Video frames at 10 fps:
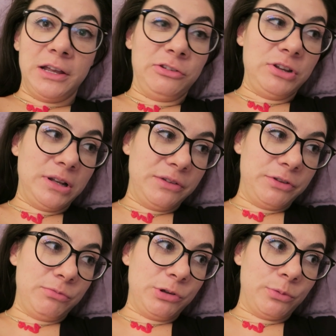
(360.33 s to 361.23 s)
and she
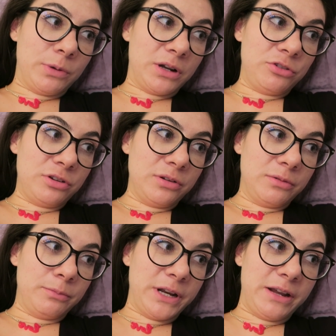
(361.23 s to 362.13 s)
loves him so much,
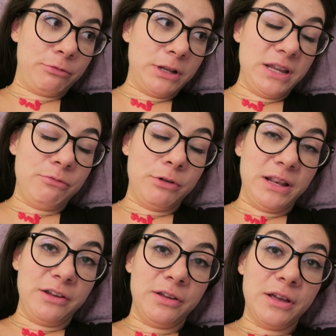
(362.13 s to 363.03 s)
but I really,
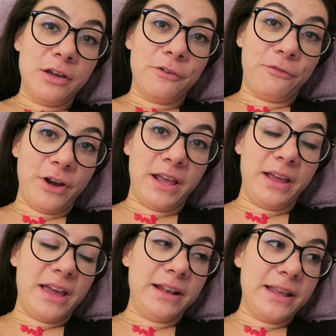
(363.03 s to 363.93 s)
really
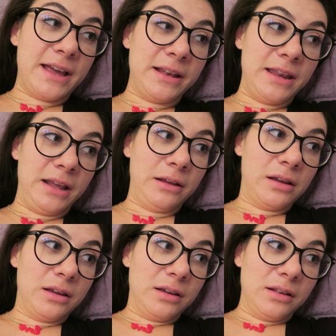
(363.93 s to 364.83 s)
freaking hate the ending.
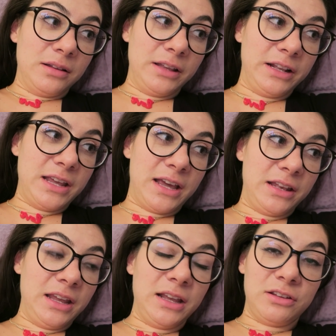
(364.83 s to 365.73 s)
Like, the
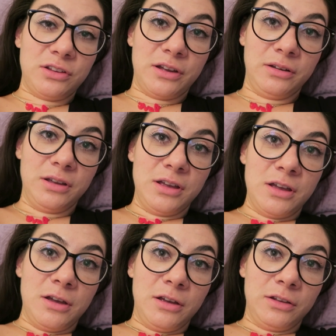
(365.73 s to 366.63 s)
ending is a
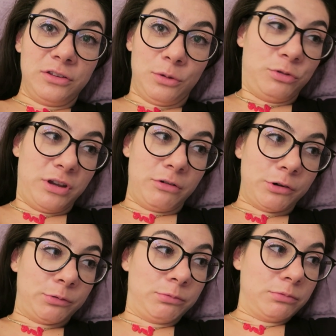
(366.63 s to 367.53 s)

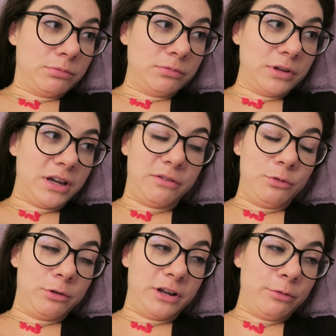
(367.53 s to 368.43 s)
sub-zero. I have
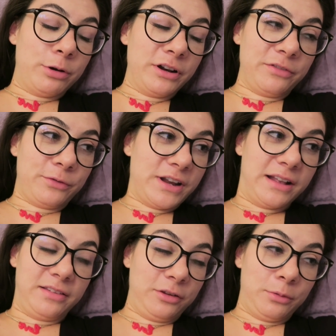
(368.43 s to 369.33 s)
no other words for that.